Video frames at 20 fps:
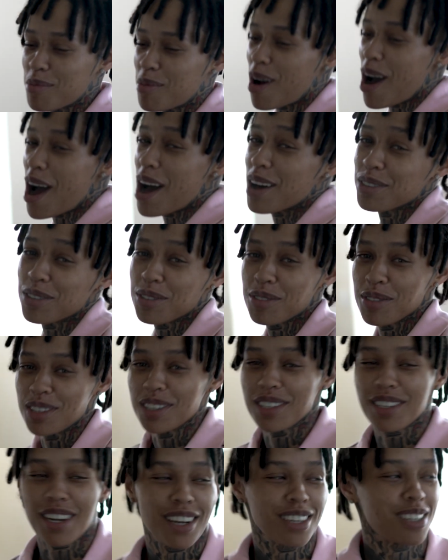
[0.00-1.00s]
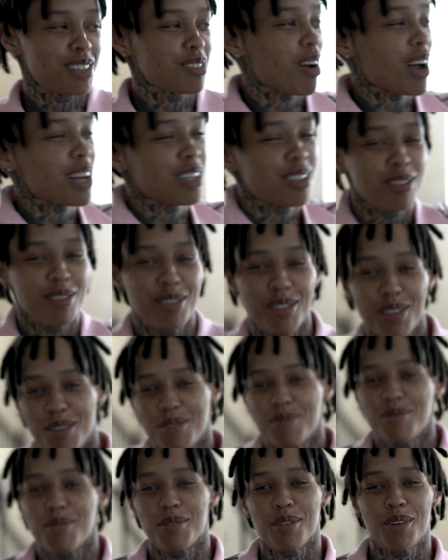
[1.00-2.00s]
I'm on house arrest. I just watch
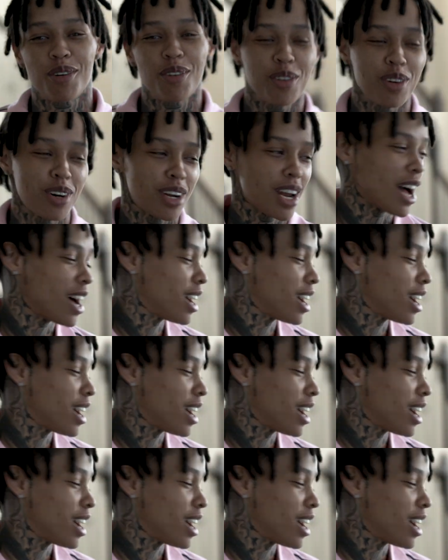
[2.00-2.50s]
YouTube and record.